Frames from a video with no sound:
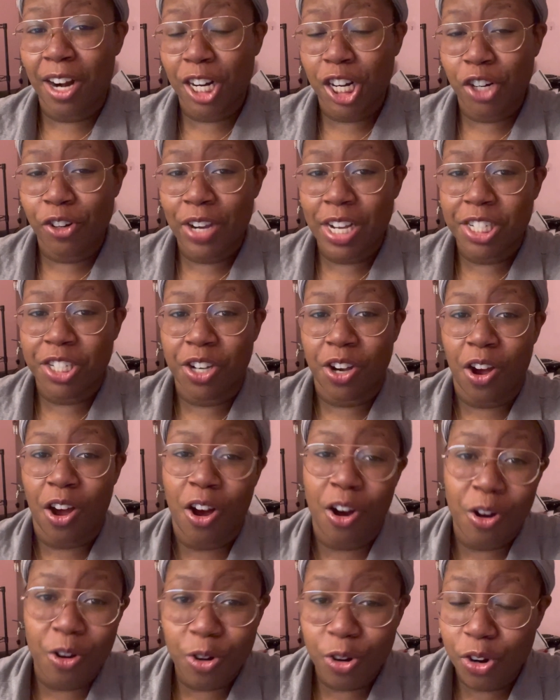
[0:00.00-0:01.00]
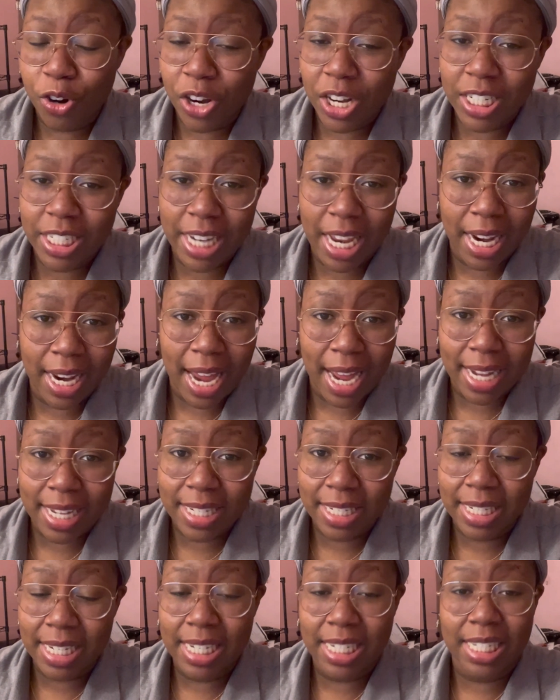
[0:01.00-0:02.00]
create your own crochet lock
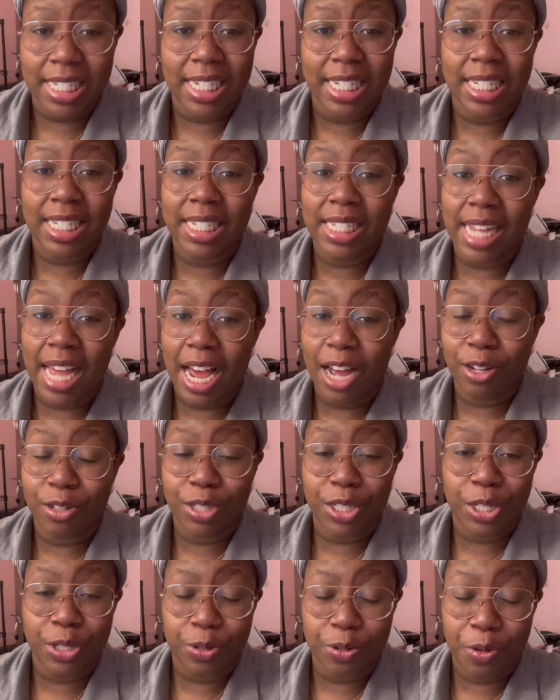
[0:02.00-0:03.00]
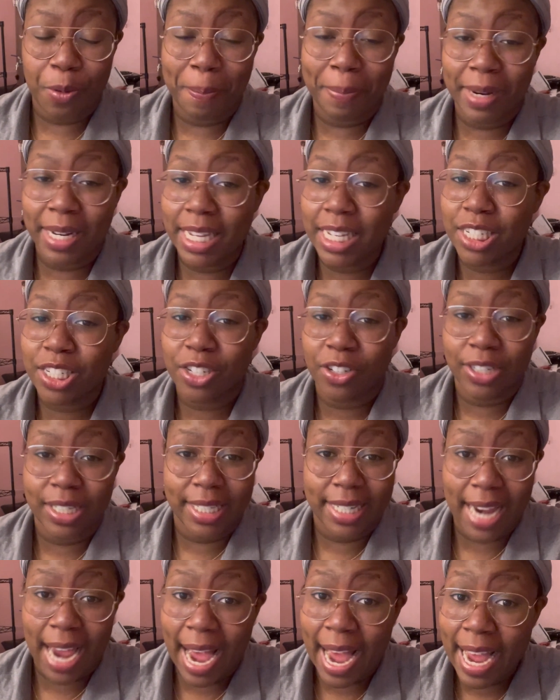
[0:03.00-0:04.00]
extensions, how to bleach
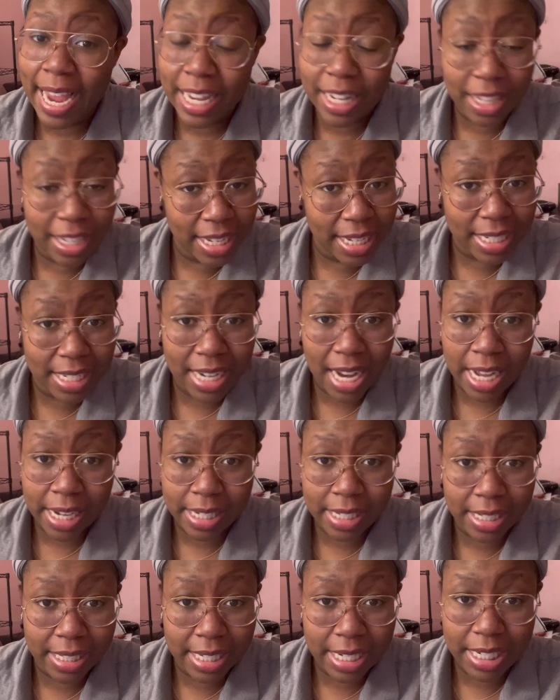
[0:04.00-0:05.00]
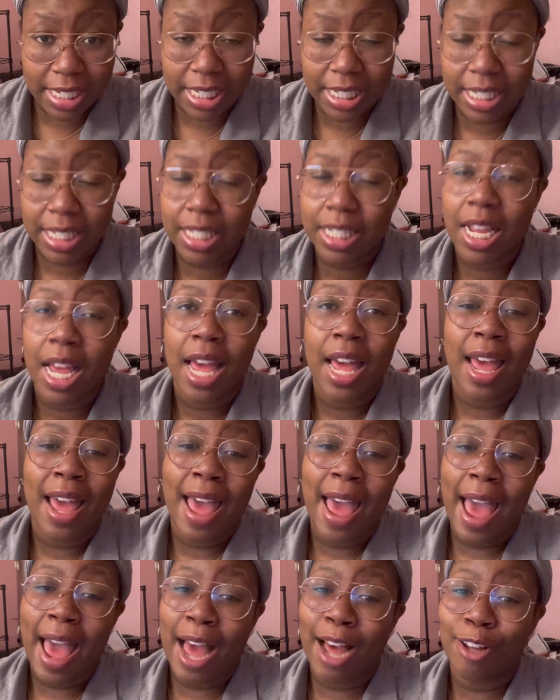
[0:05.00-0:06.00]
and dye these lock extensions,
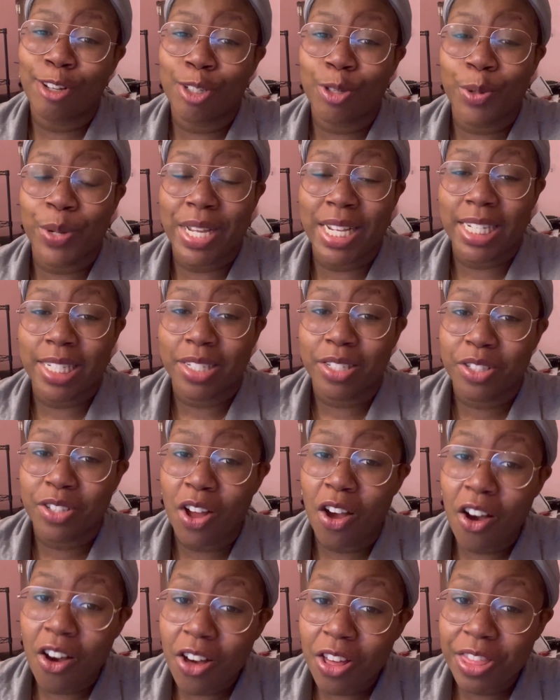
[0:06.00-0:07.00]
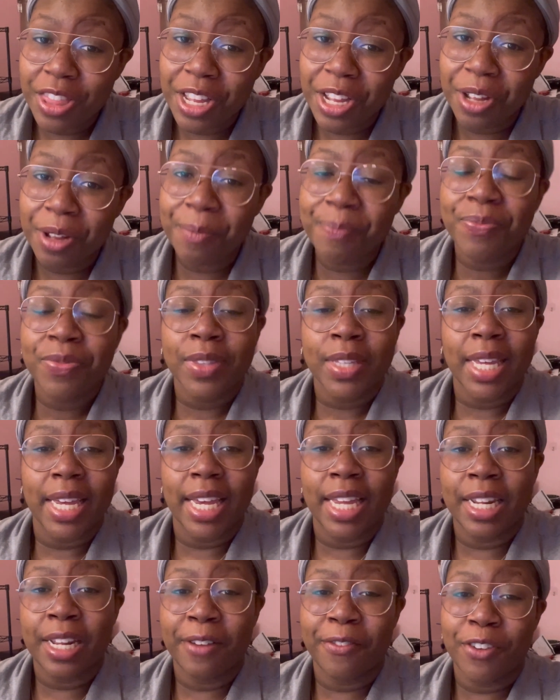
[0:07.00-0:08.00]
how to install them,
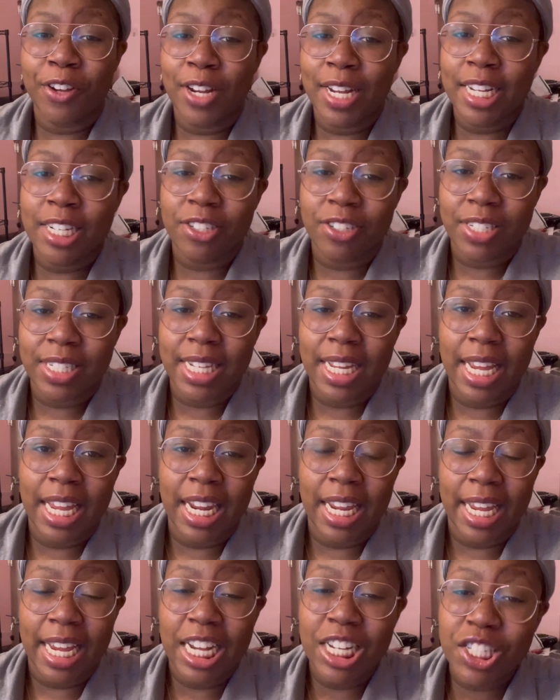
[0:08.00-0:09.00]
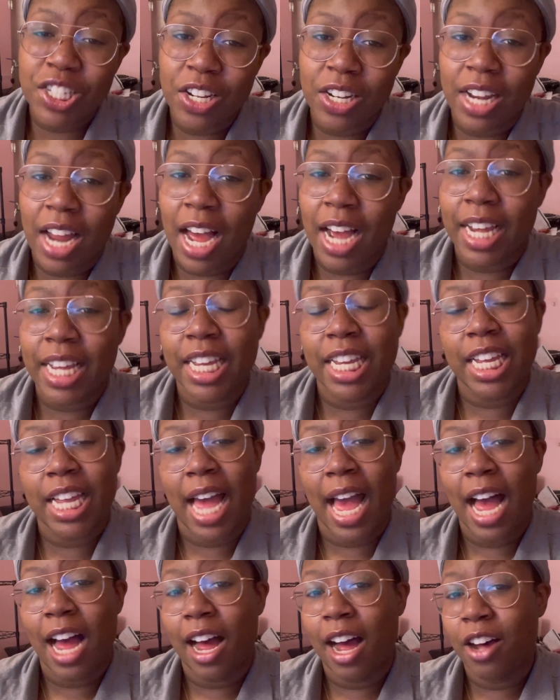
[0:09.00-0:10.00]
and if you're interested in interlocking,
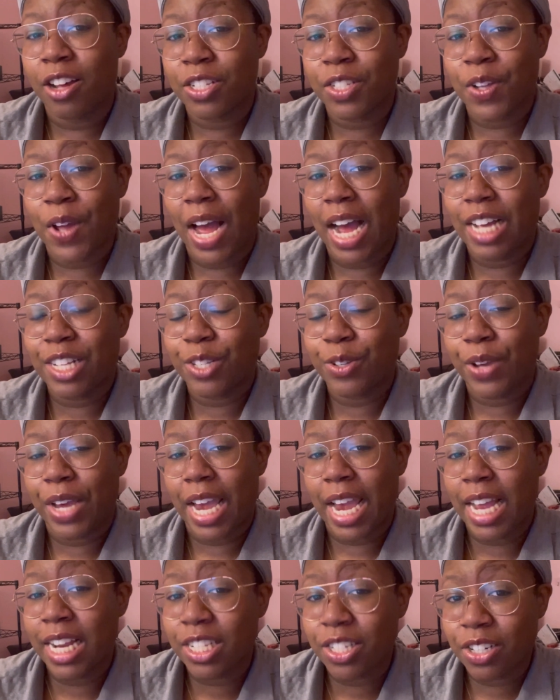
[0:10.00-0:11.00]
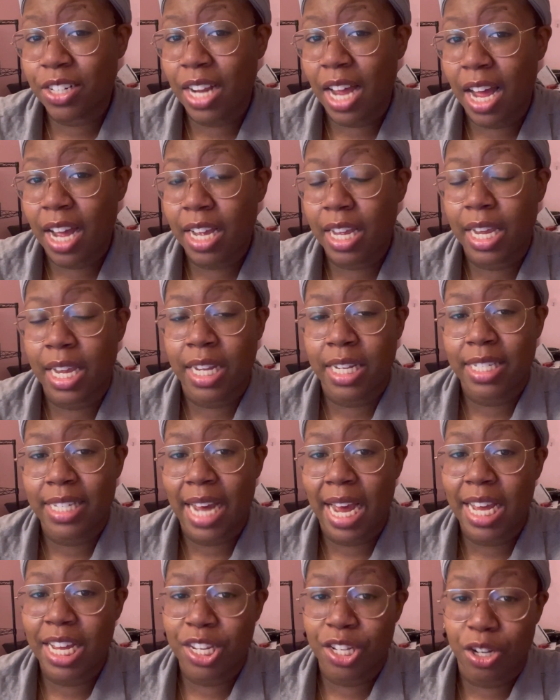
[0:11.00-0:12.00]
also how to interlock and
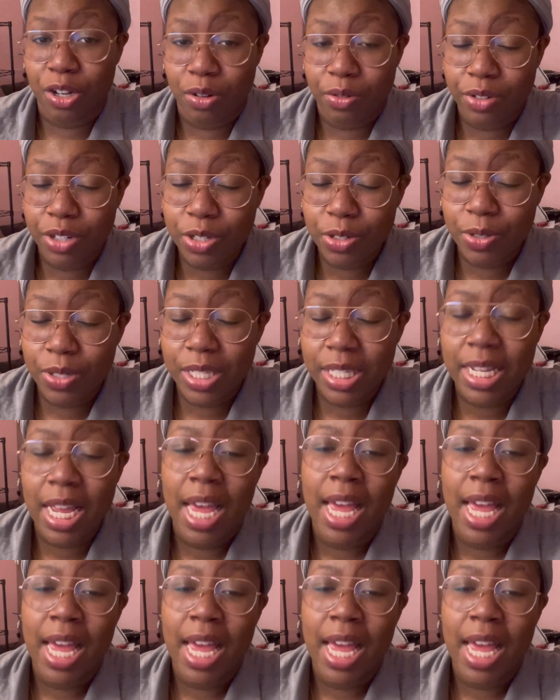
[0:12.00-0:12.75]
tighten your roots.